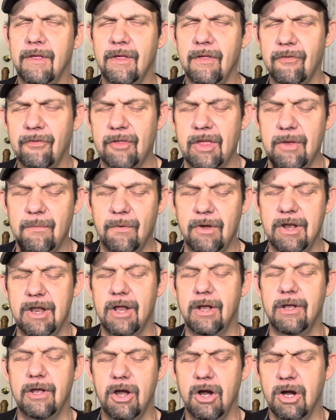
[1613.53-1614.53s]
See, when
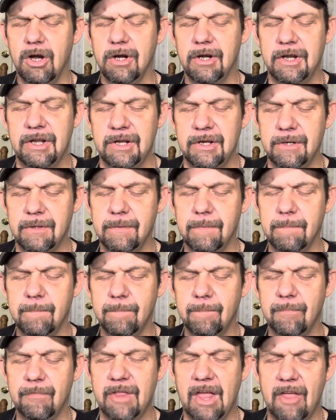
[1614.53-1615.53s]
they're learning,
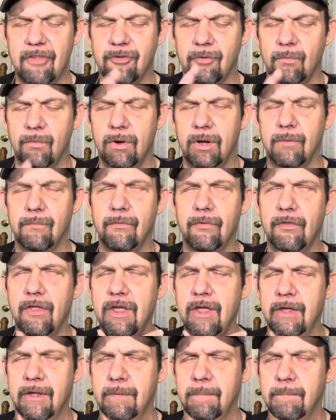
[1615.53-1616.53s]
that's a wonderful
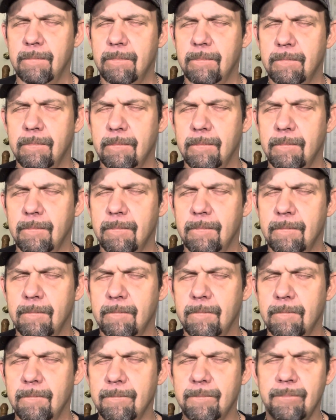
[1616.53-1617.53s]
thing.
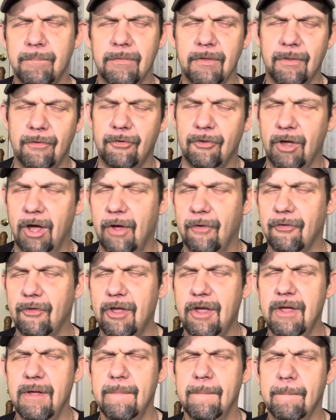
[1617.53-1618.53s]
See what I'm
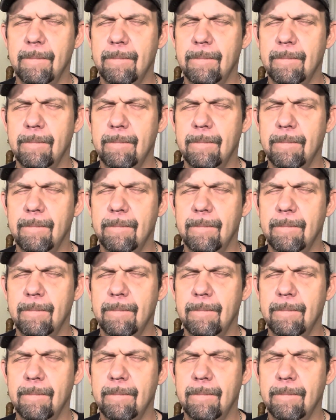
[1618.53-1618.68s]
saying?